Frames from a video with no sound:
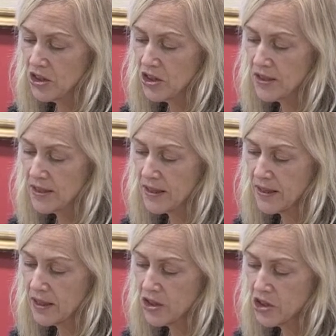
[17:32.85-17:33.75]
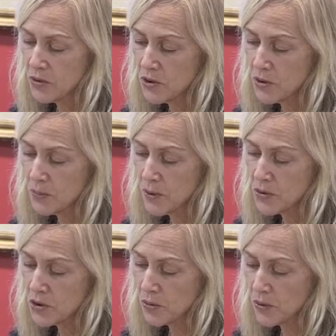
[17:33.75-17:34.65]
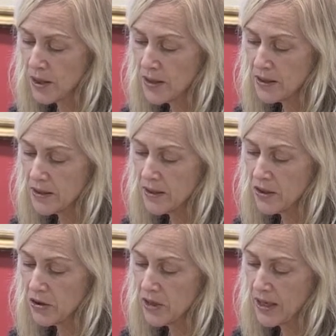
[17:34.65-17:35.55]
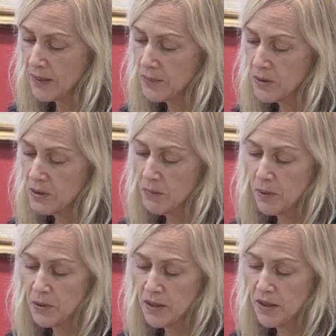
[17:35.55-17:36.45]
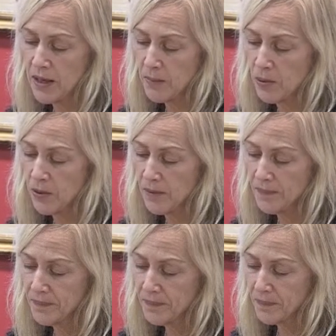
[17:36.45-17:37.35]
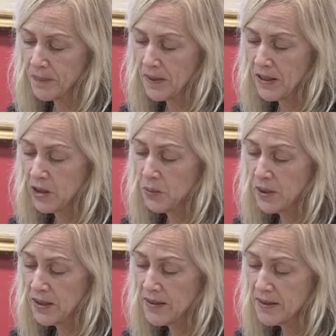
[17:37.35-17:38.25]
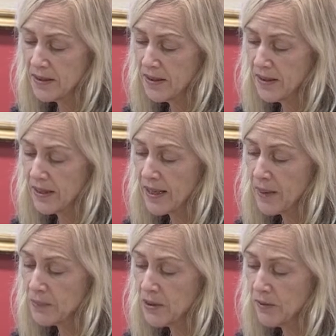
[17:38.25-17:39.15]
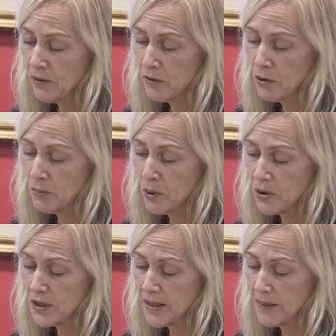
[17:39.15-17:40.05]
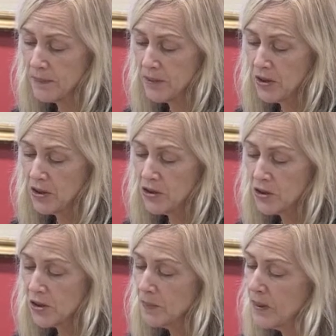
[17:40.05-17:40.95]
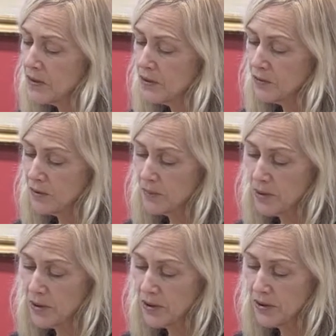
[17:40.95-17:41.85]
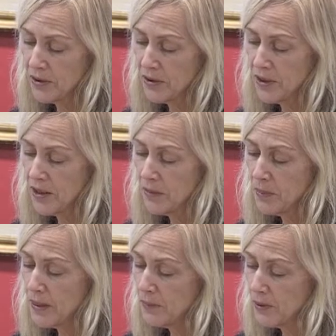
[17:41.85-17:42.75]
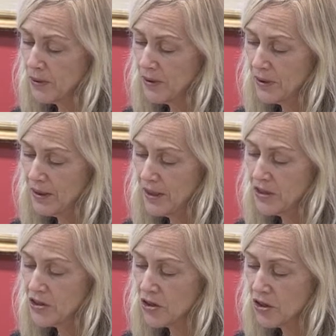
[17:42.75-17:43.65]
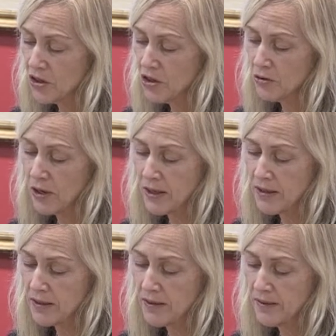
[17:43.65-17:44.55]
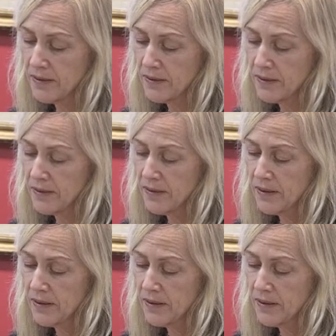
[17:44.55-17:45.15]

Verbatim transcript: She said she was supposed to write their names but was unable. Louise, the captain of the football team, took the pencil from her and the paper and started to write.